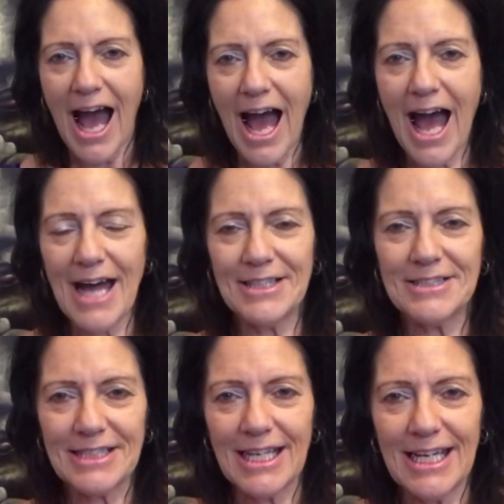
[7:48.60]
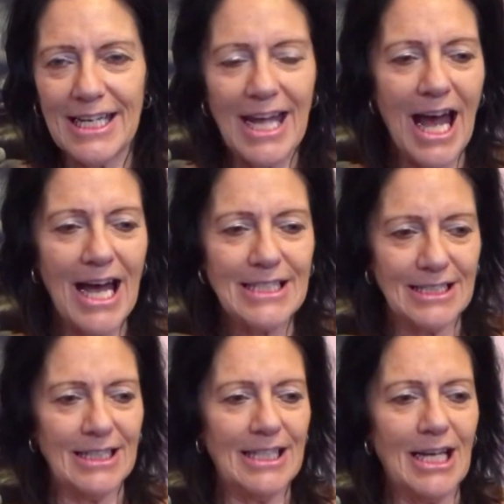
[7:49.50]
and he had
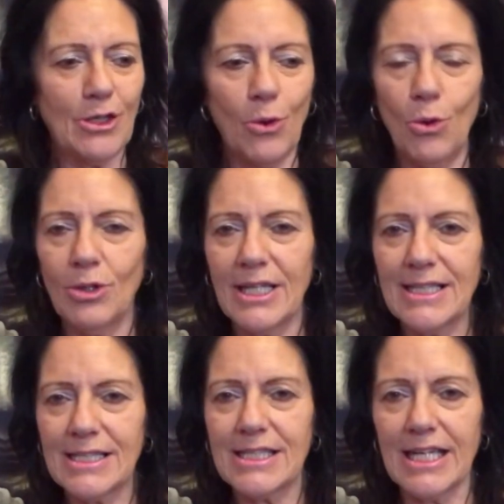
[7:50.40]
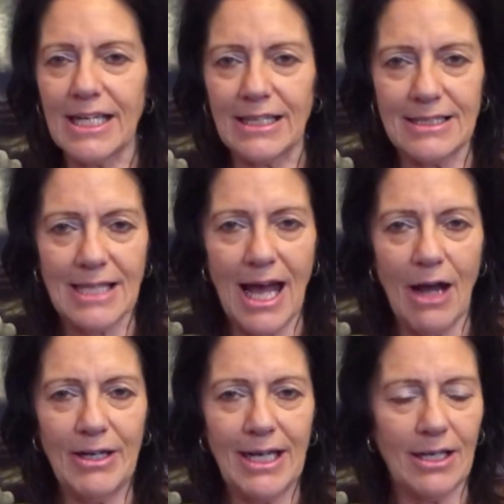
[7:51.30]
all these things
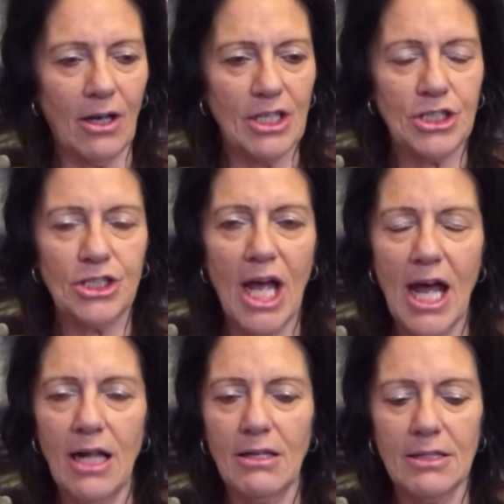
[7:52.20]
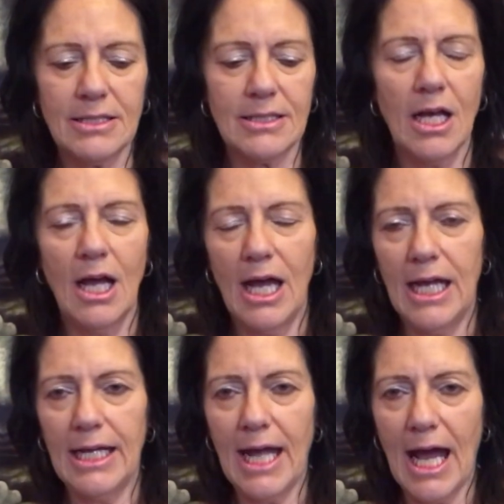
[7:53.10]
out. He had like shells,
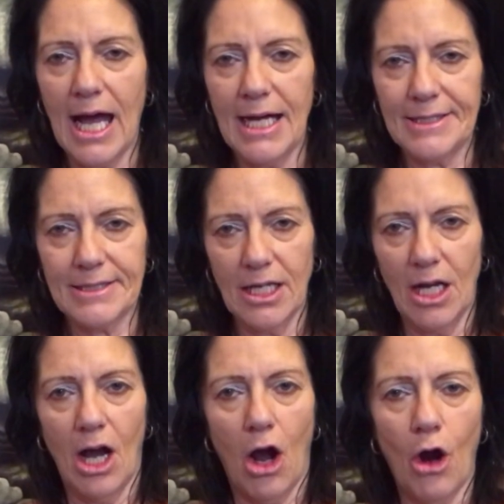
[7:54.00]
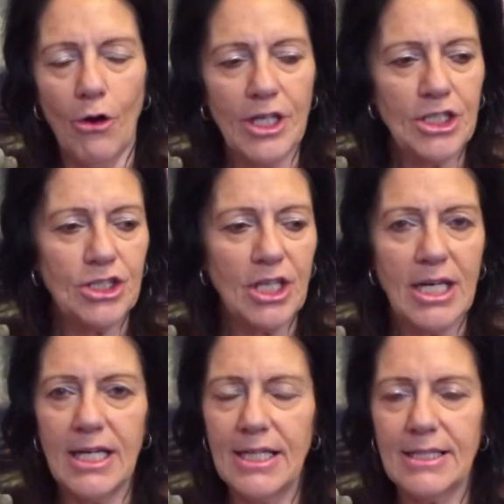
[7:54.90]
he had
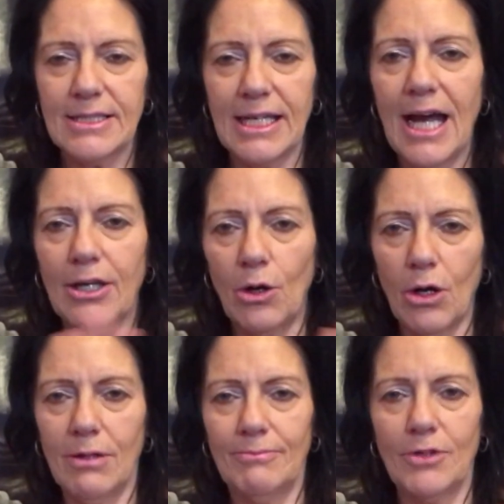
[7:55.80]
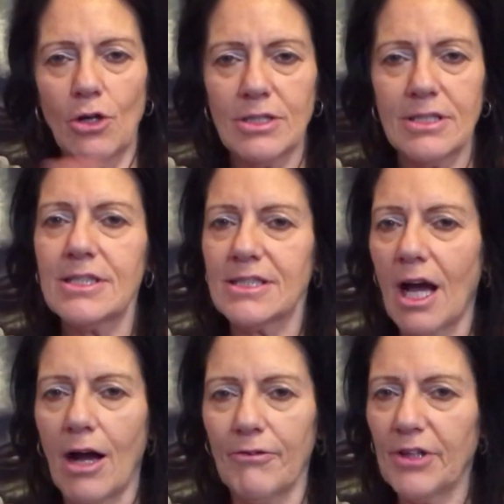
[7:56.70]
oranges, he had lots of
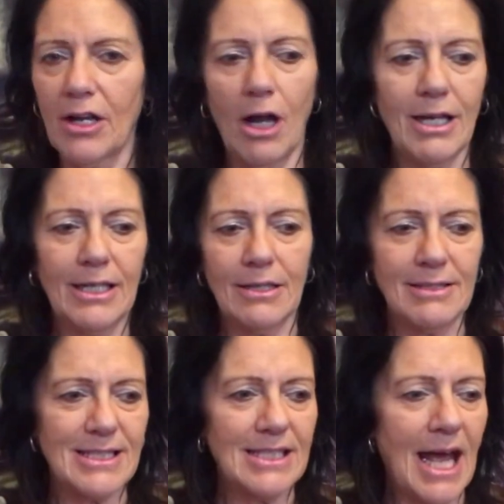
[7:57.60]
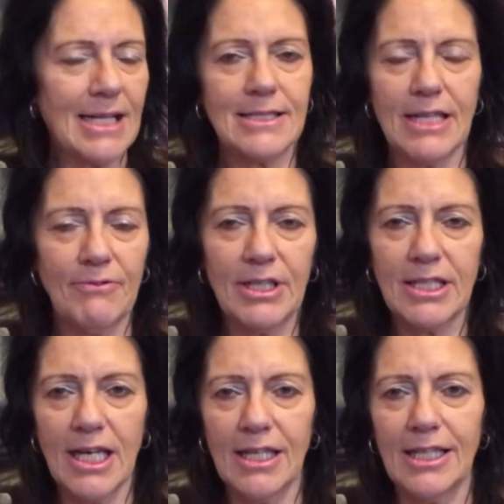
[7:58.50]
stuff, like little snacks and
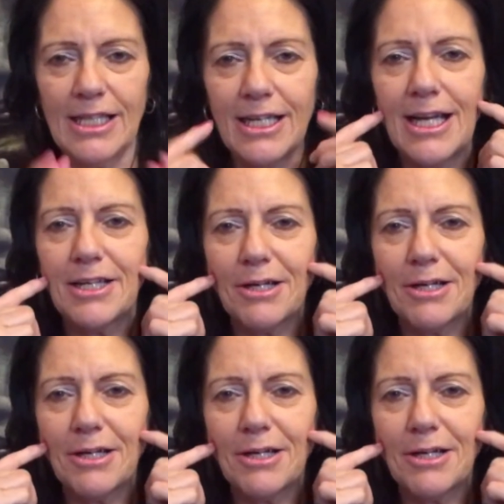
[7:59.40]
everything, and he had